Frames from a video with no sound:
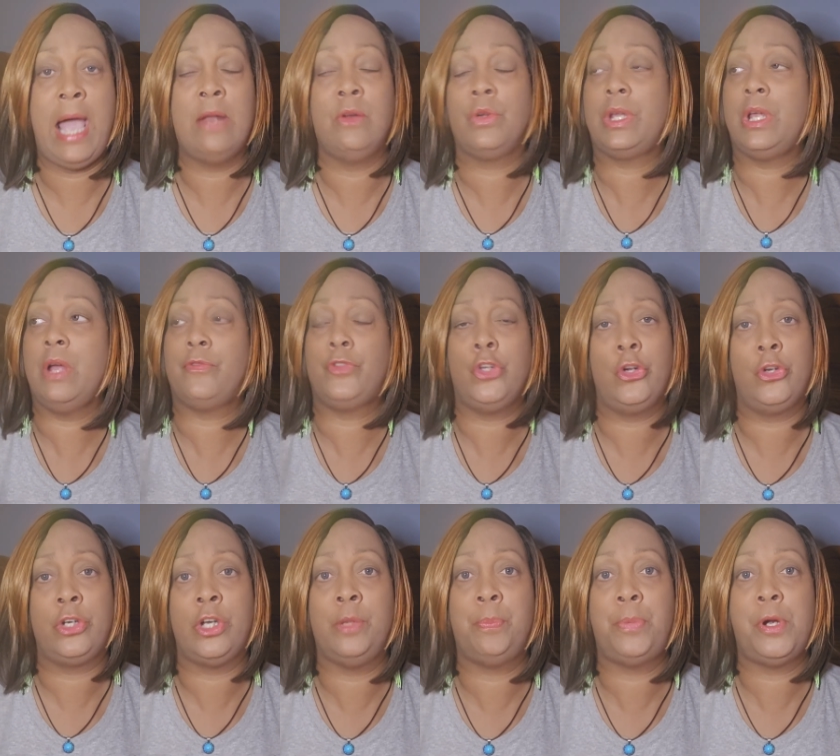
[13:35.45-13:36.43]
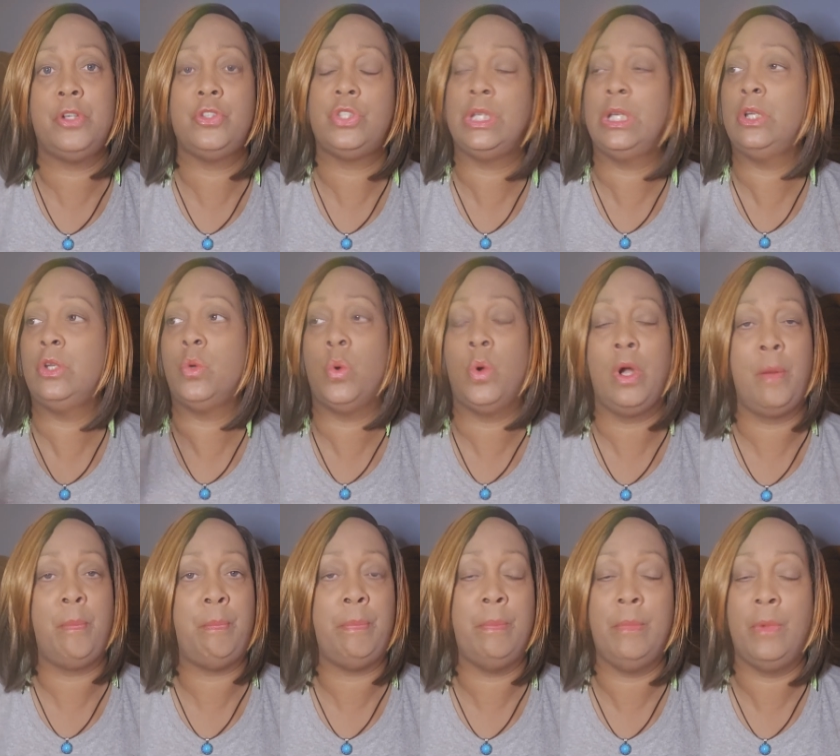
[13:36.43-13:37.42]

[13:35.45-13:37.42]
I don't care if they're a good person or